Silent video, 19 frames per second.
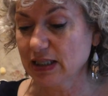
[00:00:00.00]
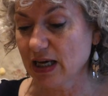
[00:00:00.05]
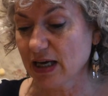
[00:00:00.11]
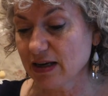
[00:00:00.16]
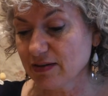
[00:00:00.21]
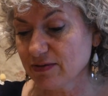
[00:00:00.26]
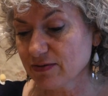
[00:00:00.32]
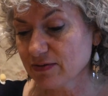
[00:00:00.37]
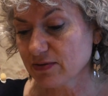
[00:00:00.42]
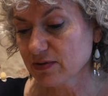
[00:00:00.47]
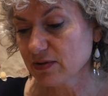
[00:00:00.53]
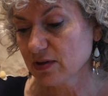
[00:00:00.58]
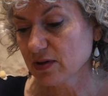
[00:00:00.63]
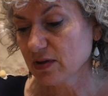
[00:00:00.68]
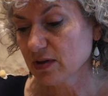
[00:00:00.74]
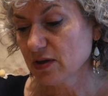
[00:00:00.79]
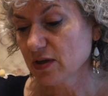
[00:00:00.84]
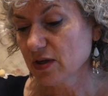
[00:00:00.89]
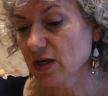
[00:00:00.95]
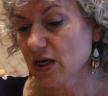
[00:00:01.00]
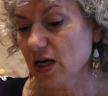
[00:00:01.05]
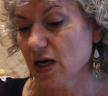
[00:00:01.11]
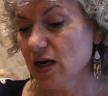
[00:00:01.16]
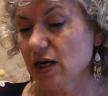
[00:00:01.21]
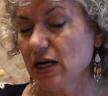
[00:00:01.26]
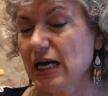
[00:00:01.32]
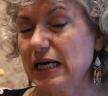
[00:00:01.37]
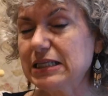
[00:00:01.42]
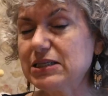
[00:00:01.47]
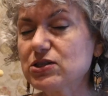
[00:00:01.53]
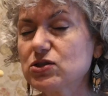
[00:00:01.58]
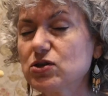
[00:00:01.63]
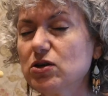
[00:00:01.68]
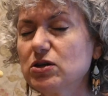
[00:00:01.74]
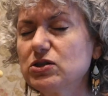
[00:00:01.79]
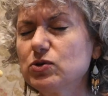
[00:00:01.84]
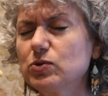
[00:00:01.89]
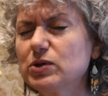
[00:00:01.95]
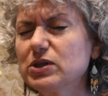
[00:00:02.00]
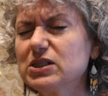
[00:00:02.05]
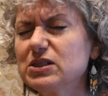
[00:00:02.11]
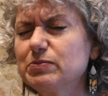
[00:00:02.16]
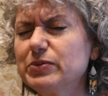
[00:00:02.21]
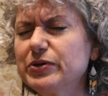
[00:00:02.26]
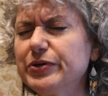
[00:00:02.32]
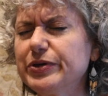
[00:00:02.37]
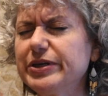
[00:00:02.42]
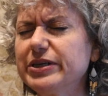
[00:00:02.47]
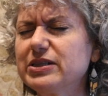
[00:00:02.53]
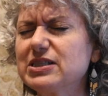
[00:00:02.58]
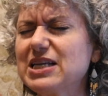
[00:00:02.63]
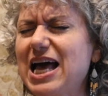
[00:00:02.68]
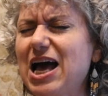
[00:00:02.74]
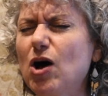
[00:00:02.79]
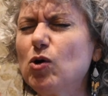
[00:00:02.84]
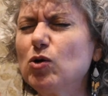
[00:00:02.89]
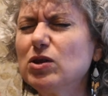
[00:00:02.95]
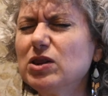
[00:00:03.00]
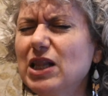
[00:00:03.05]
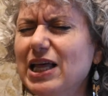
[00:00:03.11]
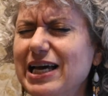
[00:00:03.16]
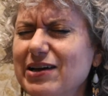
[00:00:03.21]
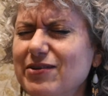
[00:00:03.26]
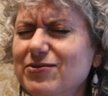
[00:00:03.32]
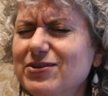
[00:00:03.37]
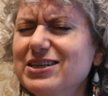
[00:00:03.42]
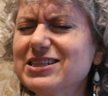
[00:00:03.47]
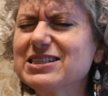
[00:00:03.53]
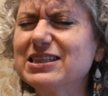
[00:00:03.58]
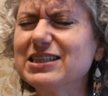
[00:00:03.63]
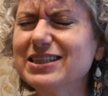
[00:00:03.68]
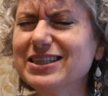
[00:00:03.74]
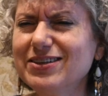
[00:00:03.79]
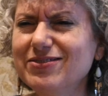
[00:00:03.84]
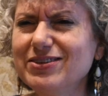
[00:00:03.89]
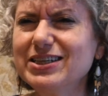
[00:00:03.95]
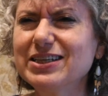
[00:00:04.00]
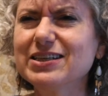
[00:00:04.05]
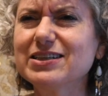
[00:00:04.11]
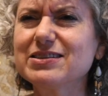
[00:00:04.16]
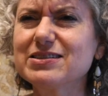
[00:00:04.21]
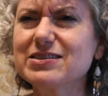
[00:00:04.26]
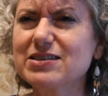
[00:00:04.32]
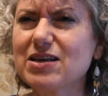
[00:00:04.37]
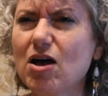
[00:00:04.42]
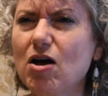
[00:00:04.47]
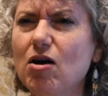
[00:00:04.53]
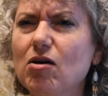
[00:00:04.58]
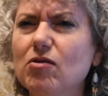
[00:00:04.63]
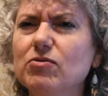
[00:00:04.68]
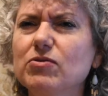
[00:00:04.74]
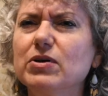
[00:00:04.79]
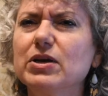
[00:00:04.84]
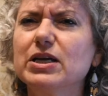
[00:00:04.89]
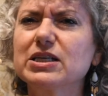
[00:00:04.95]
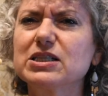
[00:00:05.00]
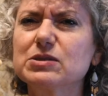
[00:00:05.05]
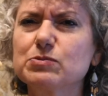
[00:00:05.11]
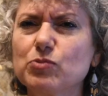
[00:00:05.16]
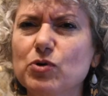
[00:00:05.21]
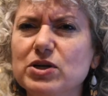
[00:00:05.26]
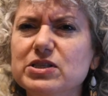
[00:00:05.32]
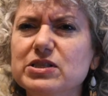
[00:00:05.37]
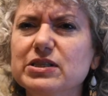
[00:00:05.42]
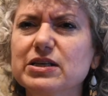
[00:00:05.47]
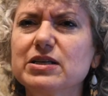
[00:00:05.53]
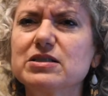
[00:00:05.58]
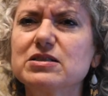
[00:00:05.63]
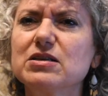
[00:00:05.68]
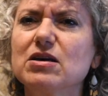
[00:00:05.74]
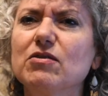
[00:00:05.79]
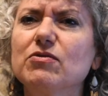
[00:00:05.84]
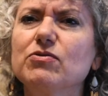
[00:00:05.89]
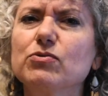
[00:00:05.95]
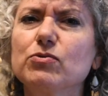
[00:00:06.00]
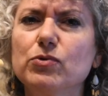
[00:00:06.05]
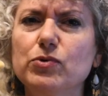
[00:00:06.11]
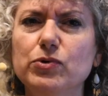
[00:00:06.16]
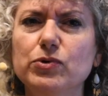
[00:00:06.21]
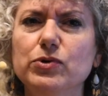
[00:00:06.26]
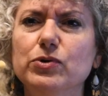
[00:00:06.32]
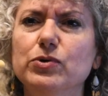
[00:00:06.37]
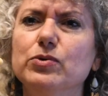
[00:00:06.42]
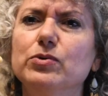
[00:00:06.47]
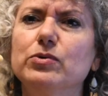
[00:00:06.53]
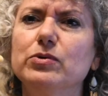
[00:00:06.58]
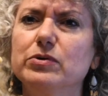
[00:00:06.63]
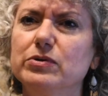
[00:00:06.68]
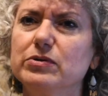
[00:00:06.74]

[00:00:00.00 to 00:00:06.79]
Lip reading: life, and start to experience how life is living itself and expressing itself through you.